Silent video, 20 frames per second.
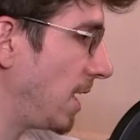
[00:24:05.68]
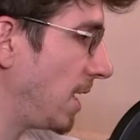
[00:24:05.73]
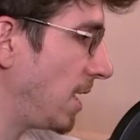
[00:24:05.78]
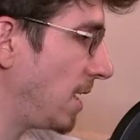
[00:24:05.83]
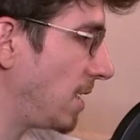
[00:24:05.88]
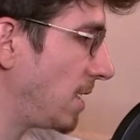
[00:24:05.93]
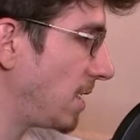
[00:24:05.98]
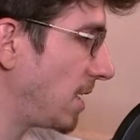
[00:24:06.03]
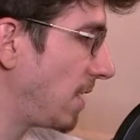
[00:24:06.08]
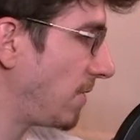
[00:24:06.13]

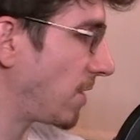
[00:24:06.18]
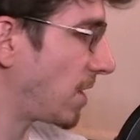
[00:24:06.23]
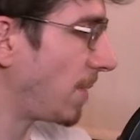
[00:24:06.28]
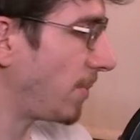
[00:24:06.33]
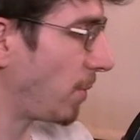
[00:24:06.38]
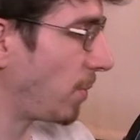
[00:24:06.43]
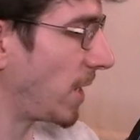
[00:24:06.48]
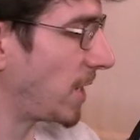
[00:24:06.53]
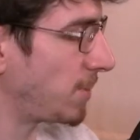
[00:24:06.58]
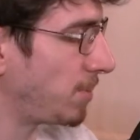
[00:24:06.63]
I have a couple
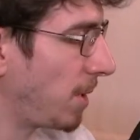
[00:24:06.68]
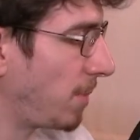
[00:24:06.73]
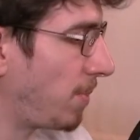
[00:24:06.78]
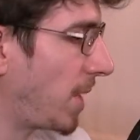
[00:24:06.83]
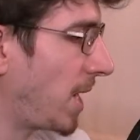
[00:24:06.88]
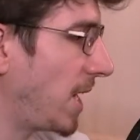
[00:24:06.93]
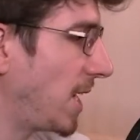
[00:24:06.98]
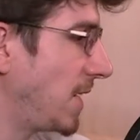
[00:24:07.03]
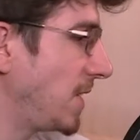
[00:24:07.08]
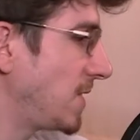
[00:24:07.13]
Raspberry
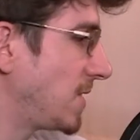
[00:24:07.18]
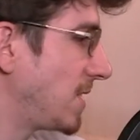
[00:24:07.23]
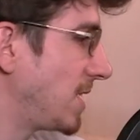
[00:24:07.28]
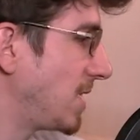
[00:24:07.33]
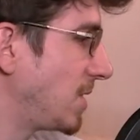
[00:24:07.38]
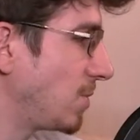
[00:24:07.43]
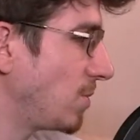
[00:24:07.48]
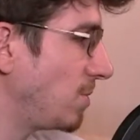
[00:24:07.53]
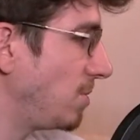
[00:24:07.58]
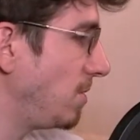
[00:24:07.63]
Pis that I
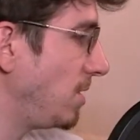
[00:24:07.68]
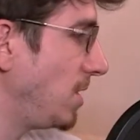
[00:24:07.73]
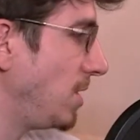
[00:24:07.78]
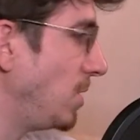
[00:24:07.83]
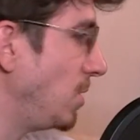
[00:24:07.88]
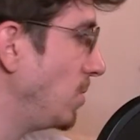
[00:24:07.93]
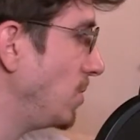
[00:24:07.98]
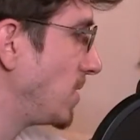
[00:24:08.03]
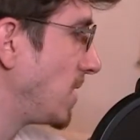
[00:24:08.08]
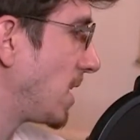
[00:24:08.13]
don't
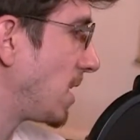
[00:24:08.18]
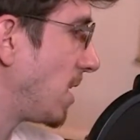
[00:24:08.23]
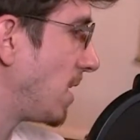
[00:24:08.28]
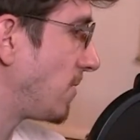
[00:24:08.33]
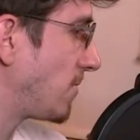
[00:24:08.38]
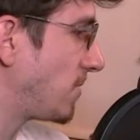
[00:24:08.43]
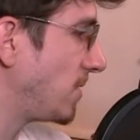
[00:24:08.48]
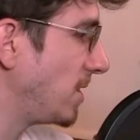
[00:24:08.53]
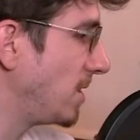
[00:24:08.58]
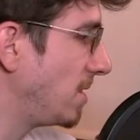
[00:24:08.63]
use that
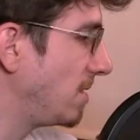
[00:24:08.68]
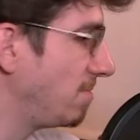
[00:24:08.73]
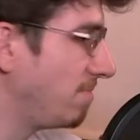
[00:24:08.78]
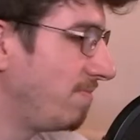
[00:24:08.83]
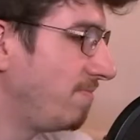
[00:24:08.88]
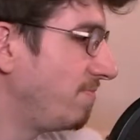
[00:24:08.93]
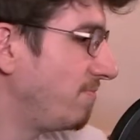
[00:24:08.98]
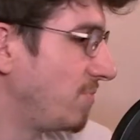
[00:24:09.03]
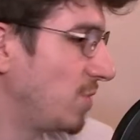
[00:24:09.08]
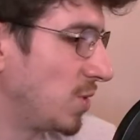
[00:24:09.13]
often.
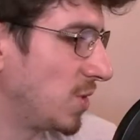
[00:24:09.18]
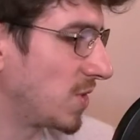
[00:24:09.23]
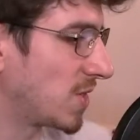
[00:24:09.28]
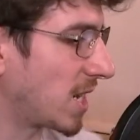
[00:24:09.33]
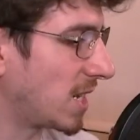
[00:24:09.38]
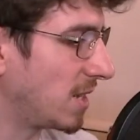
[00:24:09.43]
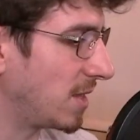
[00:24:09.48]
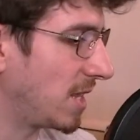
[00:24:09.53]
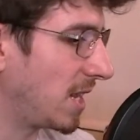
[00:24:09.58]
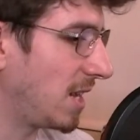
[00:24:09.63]
They're just
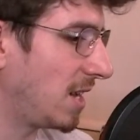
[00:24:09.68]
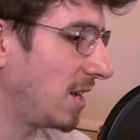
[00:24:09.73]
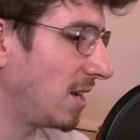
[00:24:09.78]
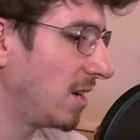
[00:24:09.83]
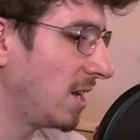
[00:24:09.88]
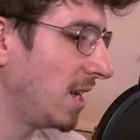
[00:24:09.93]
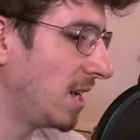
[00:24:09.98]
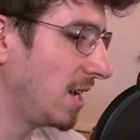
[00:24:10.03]
kind of there.